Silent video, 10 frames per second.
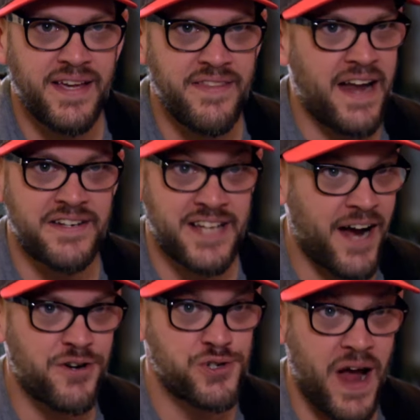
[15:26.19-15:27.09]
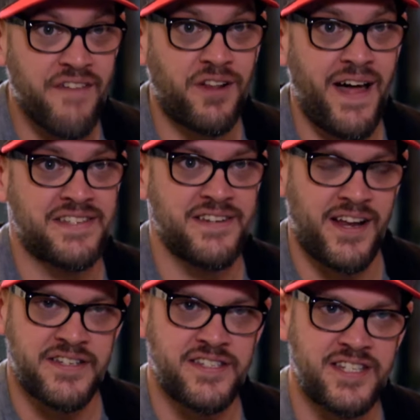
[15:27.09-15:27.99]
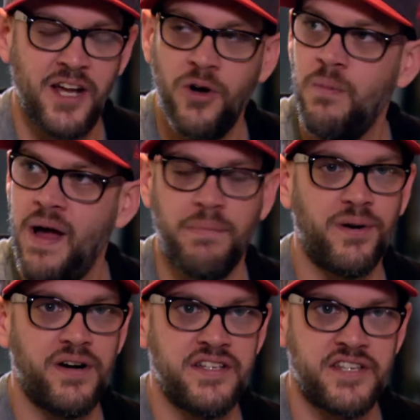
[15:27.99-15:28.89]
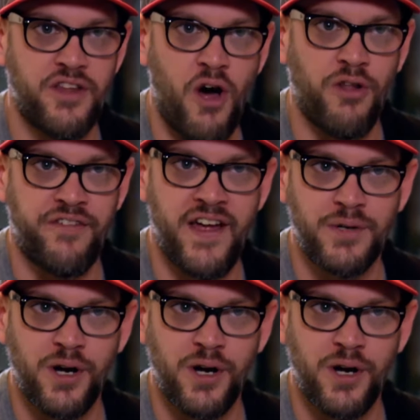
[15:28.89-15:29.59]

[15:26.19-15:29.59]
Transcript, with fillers: In that entire draft class, not a single member is in the Hall of Fame